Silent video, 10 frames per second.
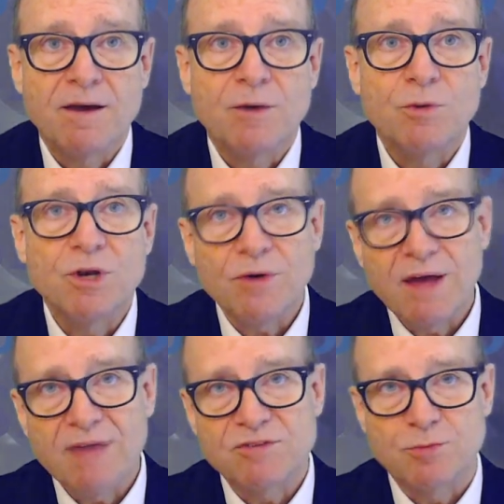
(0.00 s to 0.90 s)
We don't
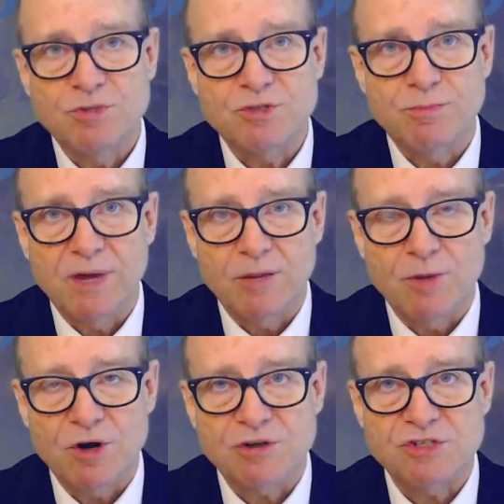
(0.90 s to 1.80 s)
have Dupuytren
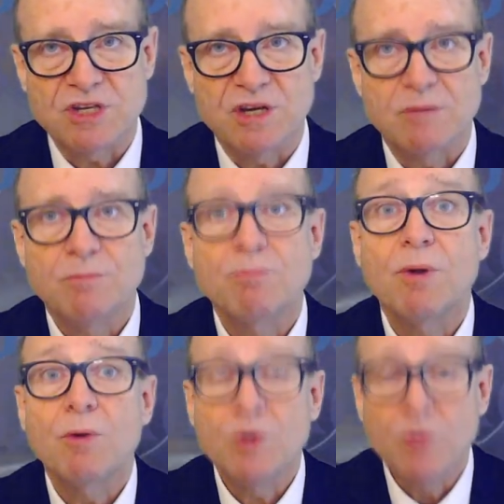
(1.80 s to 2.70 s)
biomarkers yet,
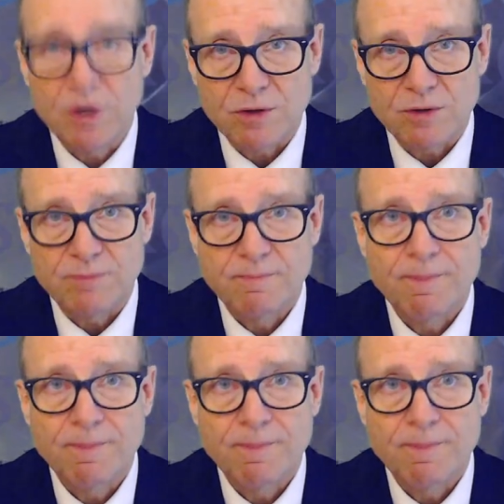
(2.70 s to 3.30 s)
but we will.